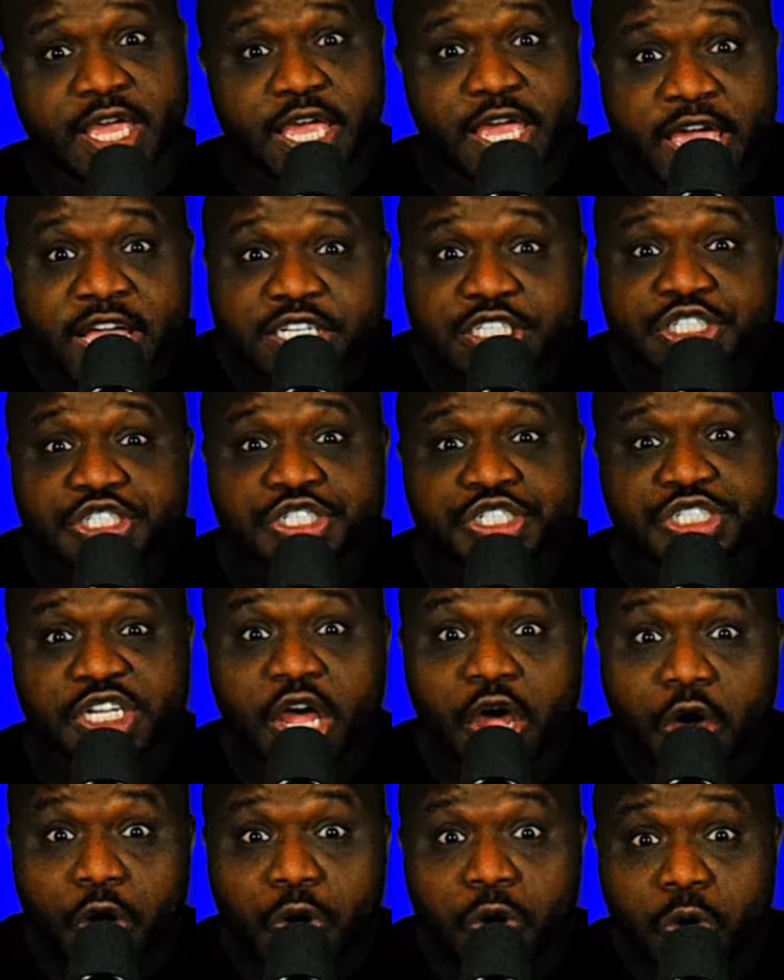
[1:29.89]
it
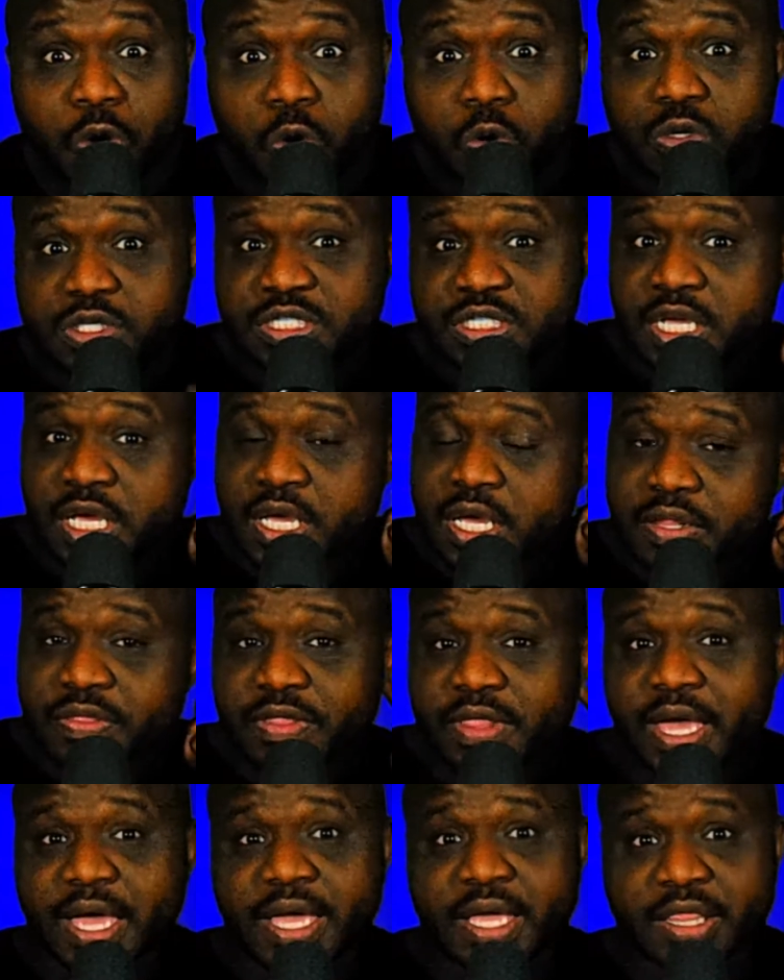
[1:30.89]
shows
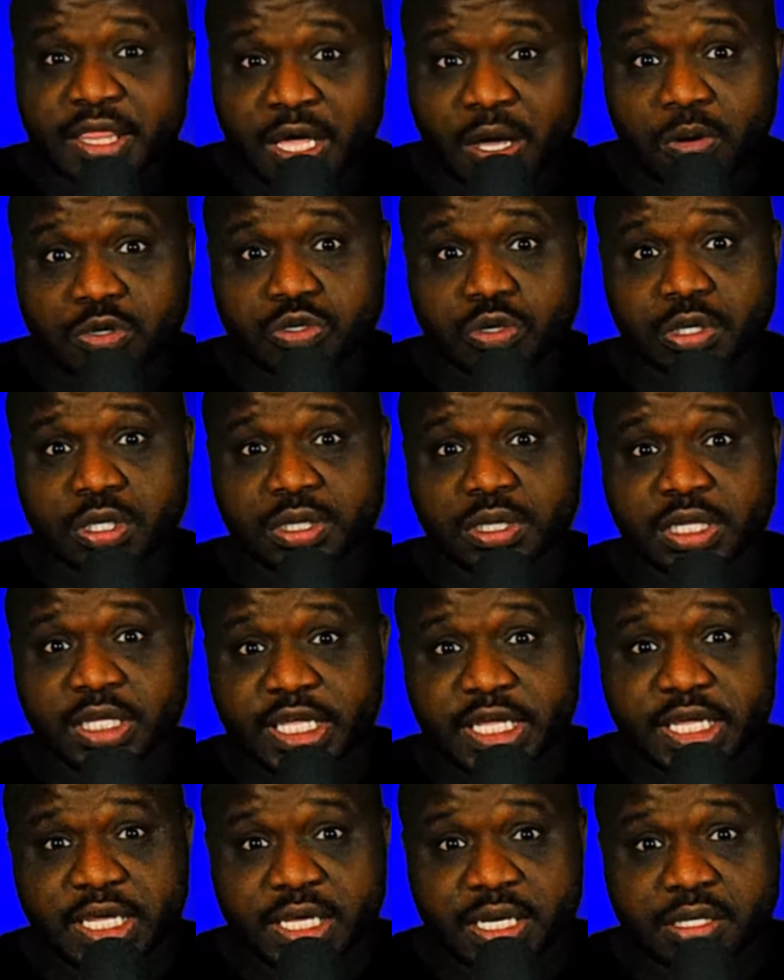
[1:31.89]
that was going to
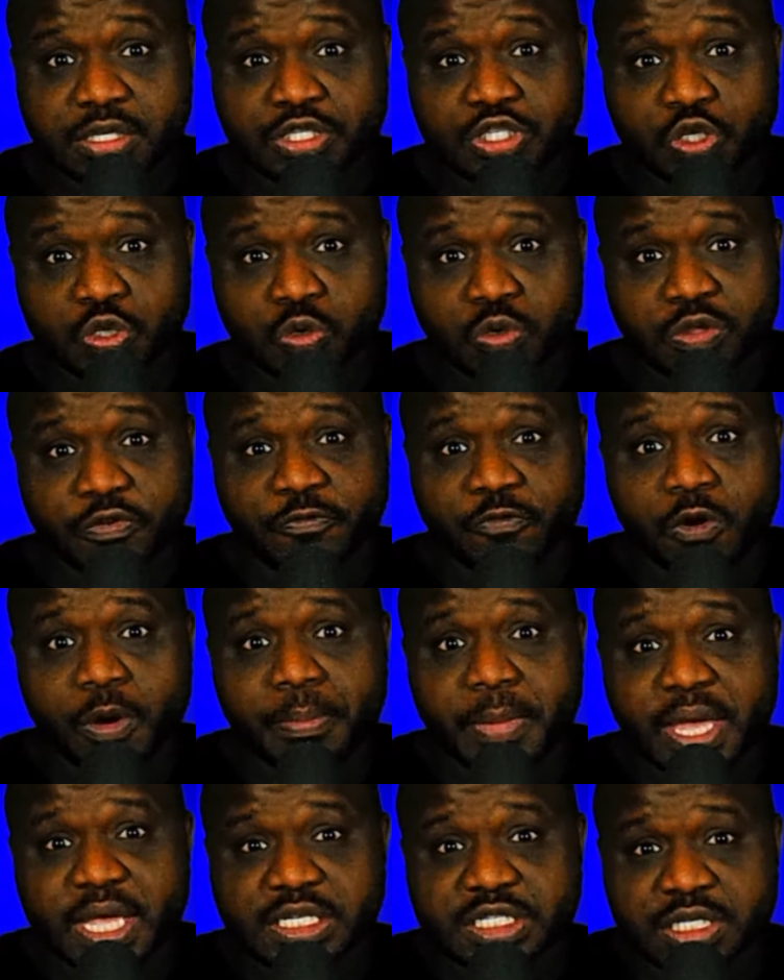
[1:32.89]
lead to the
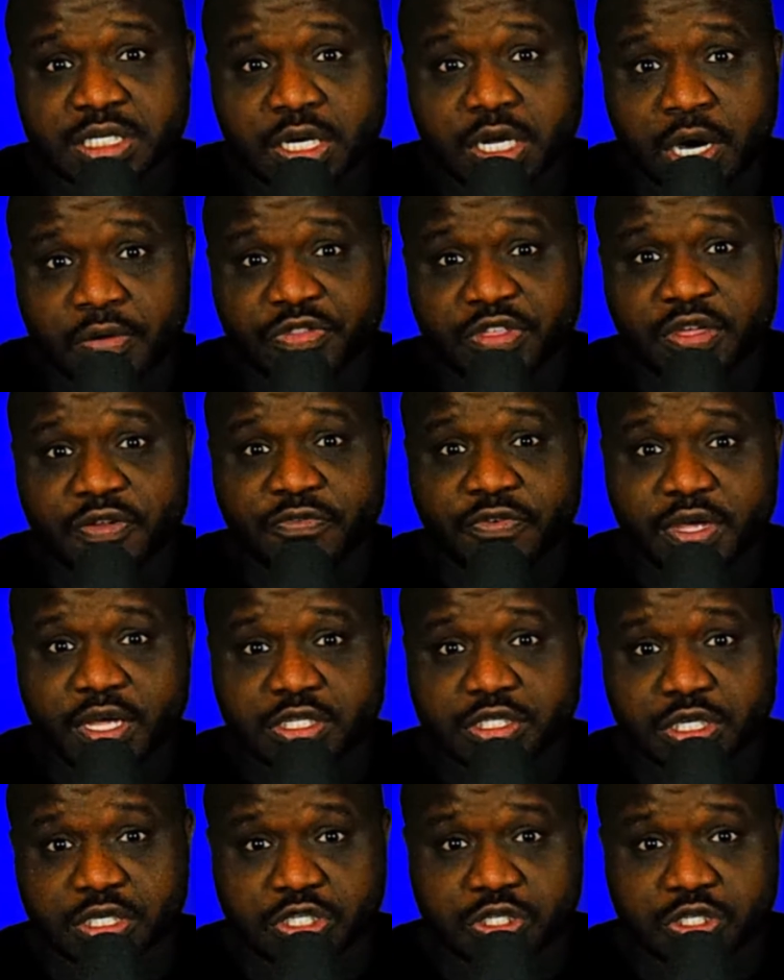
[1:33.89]
formation of the Avengers.